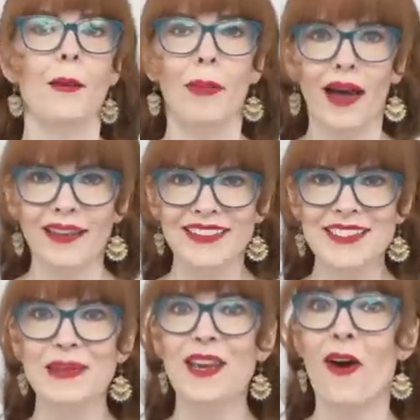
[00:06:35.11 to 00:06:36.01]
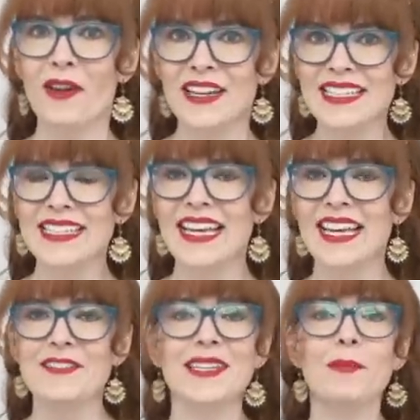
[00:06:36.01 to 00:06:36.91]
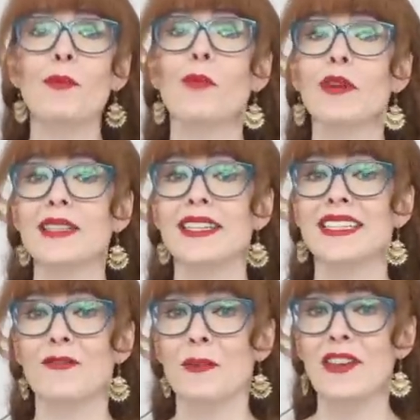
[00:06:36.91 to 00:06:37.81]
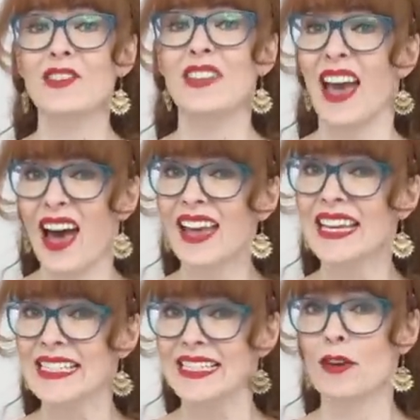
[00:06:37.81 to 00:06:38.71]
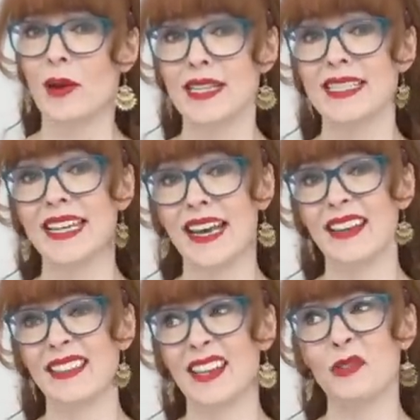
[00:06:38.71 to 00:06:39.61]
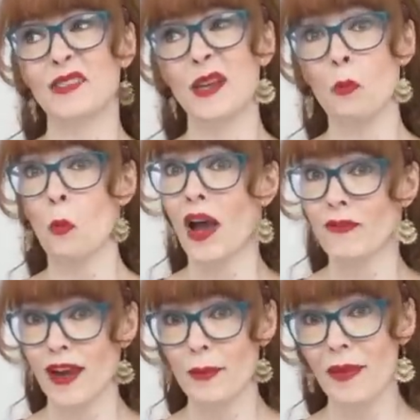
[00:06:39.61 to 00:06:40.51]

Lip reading: But to be honest, if someone wanted this information, there are easier ways to get it than using Wi-Fi